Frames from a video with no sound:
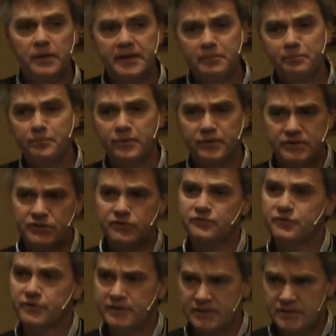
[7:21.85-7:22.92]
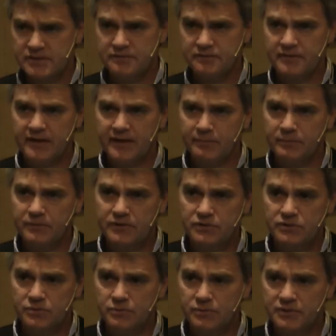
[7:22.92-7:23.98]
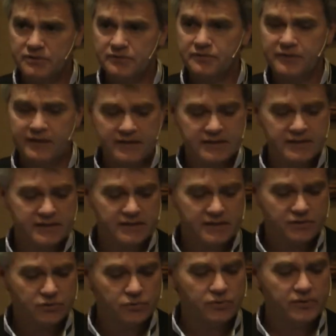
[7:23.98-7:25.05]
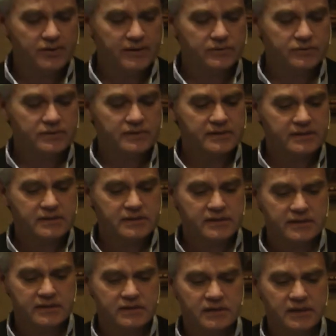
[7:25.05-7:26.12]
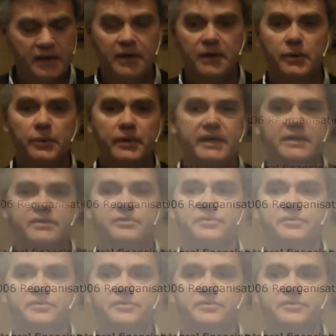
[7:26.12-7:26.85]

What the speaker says: important for this development was the fact that in 2006 we had a